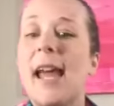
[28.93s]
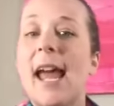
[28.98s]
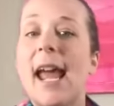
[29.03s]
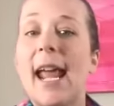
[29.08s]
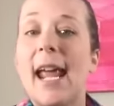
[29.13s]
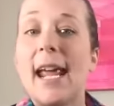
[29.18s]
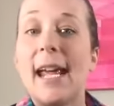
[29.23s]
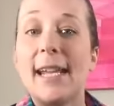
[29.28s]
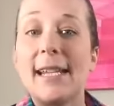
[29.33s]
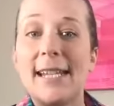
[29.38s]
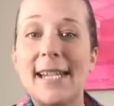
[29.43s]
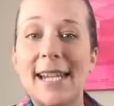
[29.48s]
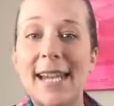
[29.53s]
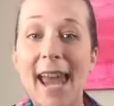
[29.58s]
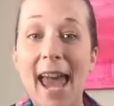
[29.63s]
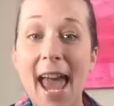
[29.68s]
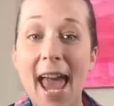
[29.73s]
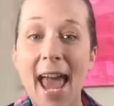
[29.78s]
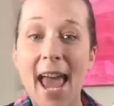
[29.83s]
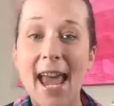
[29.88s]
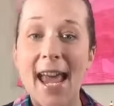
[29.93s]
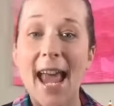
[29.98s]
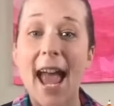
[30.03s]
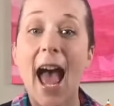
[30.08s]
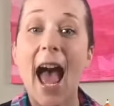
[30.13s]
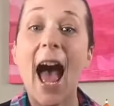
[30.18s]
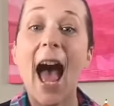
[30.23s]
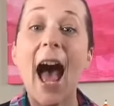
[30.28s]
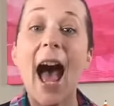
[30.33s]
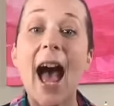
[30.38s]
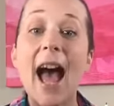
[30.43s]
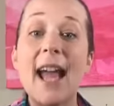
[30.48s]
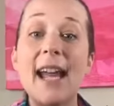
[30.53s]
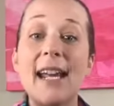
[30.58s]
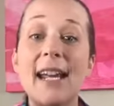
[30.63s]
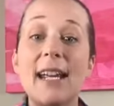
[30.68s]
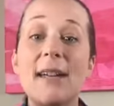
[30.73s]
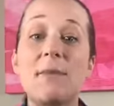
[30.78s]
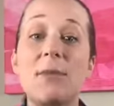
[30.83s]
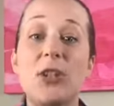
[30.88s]
And today
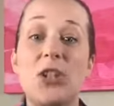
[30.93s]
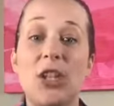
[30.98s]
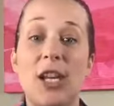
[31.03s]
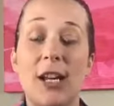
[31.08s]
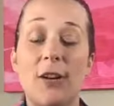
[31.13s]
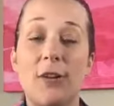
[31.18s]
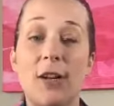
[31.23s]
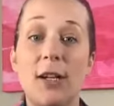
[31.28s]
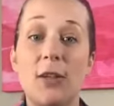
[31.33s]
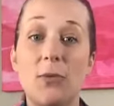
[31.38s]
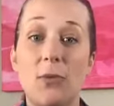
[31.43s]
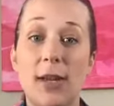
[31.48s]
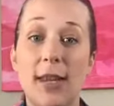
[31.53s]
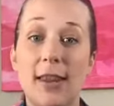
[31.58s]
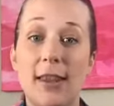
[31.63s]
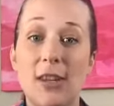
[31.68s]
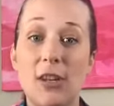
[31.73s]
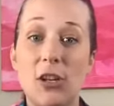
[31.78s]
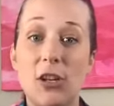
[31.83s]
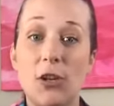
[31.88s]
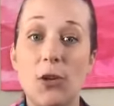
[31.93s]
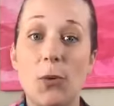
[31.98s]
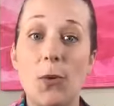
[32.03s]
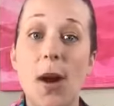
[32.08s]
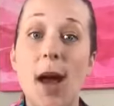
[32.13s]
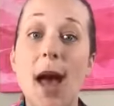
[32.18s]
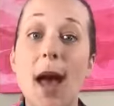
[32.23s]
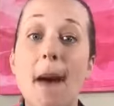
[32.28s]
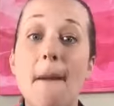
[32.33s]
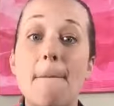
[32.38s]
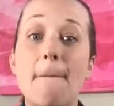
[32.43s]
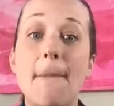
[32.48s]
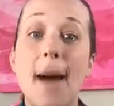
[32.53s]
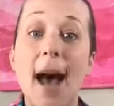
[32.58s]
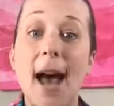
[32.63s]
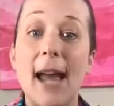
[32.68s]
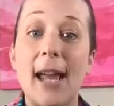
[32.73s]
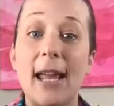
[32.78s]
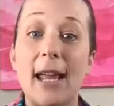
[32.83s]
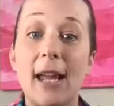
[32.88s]
I am sharing with you
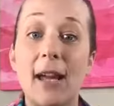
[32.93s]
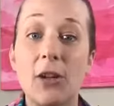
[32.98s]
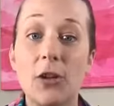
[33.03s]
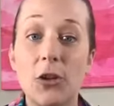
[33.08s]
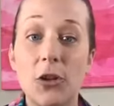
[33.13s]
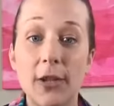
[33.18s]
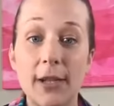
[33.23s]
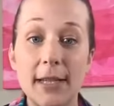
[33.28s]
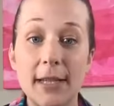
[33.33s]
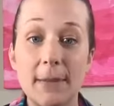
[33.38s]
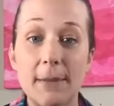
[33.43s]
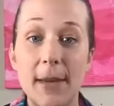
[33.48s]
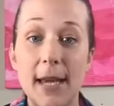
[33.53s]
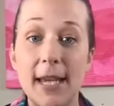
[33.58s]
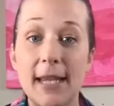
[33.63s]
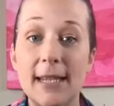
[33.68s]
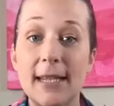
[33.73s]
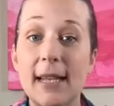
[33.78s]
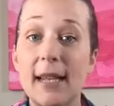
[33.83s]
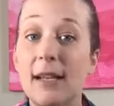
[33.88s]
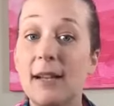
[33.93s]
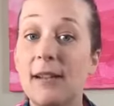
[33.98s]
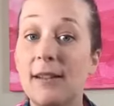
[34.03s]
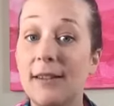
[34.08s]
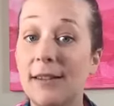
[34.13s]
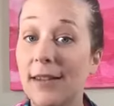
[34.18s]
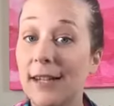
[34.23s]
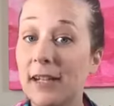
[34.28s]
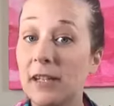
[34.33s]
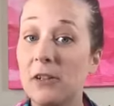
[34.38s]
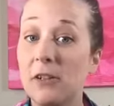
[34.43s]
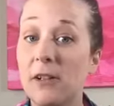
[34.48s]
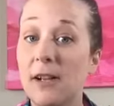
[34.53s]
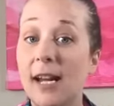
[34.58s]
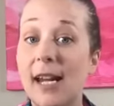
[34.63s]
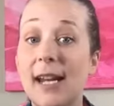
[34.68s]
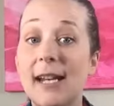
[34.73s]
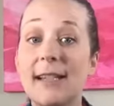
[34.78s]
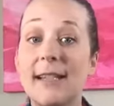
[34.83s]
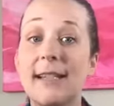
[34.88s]
my Christmas
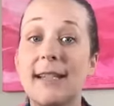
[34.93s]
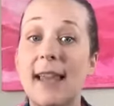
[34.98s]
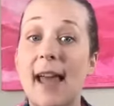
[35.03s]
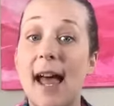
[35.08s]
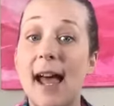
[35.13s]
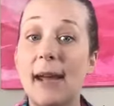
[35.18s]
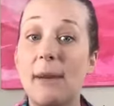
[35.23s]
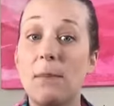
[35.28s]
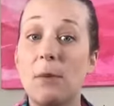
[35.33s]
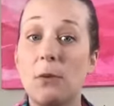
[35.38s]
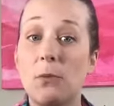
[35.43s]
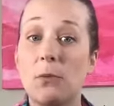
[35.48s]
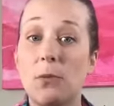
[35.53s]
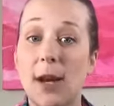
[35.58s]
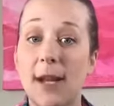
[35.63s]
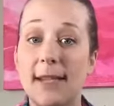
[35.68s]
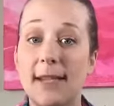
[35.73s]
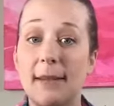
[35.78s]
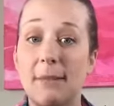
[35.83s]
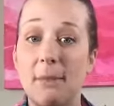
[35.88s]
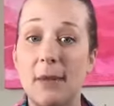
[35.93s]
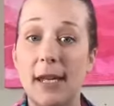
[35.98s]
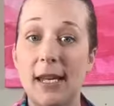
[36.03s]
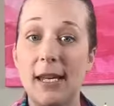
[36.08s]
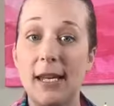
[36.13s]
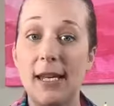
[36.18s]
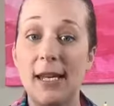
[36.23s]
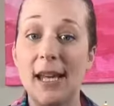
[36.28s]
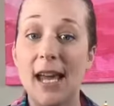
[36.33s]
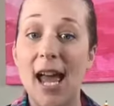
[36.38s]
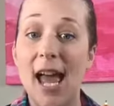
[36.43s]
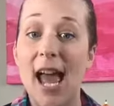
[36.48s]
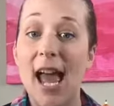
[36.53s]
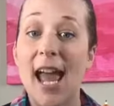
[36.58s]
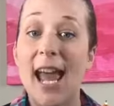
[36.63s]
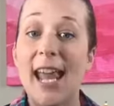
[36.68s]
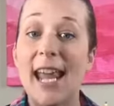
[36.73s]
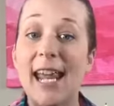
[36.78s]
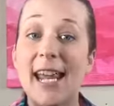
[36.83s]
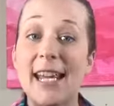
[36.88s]
glittery slime recipe
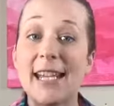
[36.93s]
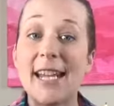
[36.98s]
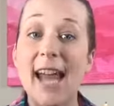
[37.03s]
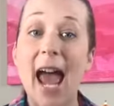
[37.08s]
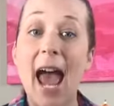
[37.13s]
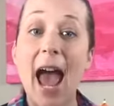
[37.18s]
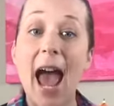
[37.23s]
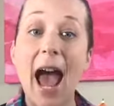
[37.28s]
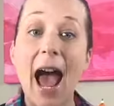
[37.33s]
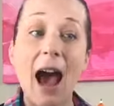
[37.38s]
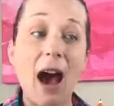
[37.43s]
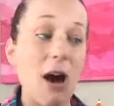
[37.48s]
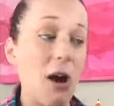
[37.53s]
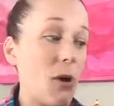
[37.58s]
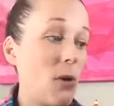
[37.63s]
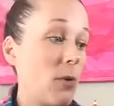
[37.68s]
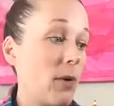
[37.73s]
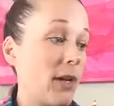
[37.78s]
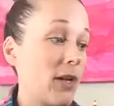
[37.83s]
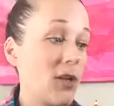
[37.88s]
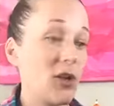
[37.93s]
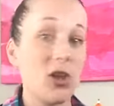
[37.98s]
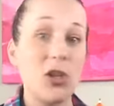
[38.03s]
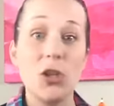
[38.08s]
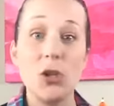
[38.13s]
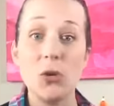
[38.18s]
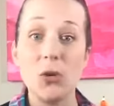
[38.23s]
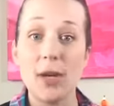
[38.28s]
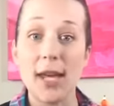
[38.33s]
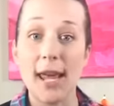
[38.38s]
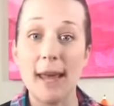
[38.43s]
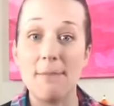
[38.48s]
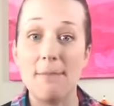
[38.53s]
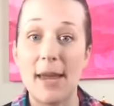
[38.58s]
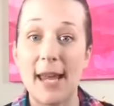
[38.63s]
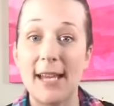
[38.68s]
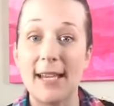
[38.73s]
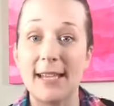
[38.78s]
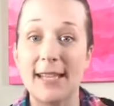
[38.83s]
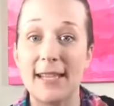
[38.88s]
and how you can
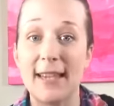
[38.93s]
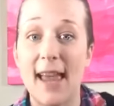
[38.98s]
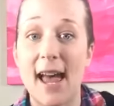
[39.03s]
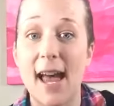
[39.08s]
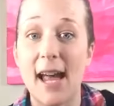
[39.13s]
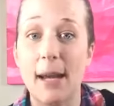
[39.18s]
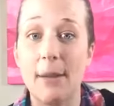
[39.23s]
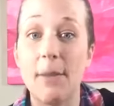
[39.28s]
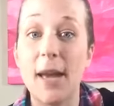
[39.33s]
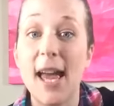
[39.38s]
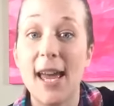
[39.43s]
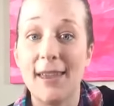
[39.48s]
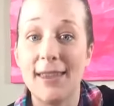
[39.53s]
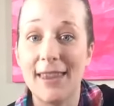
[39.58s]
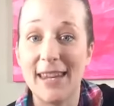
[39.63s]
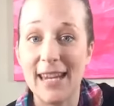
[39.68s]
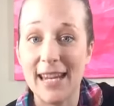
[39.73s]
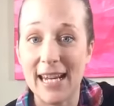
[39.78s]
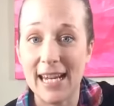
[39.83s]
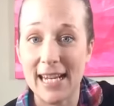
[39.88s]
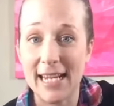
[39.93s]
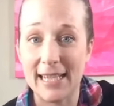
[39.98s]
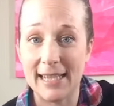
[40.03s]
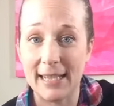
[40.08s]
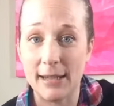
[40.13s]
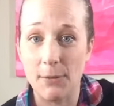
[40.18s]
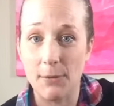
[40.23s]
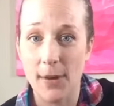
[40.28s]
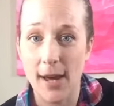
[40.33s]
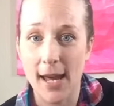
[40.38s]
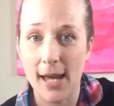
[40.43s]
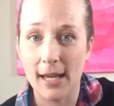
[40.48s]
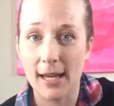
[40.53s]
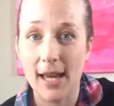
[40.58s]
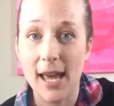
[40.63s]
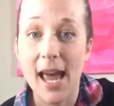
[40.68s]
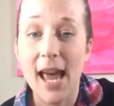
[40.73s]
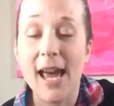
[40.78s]
make slime the easy way.